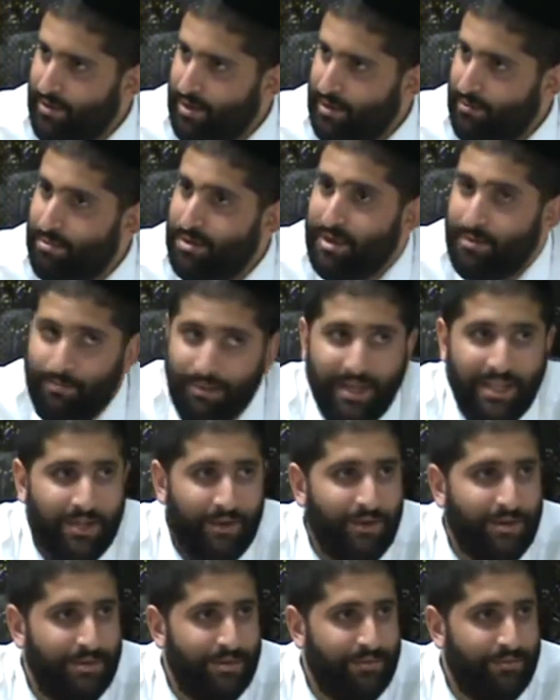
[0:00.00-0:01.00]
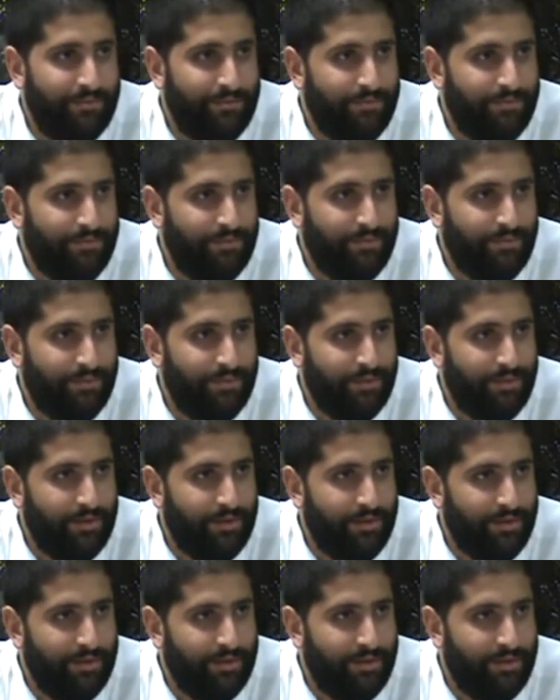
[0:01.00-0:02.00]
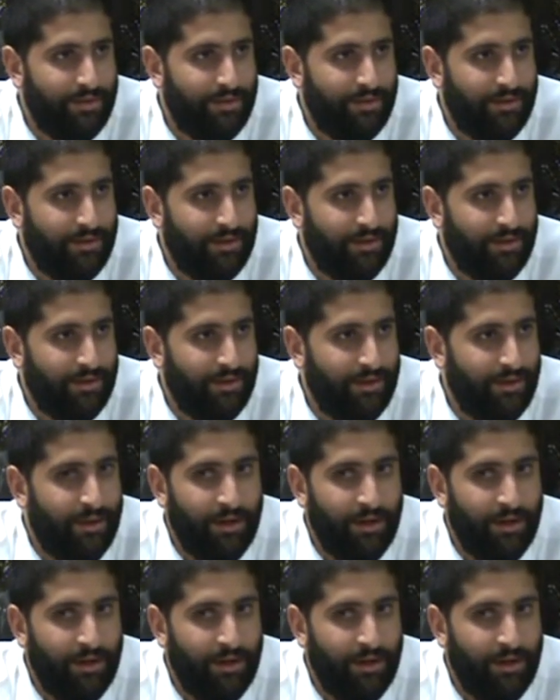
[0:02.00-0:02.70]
What about when people talk about Rabbi Yaakov about the Chatzira?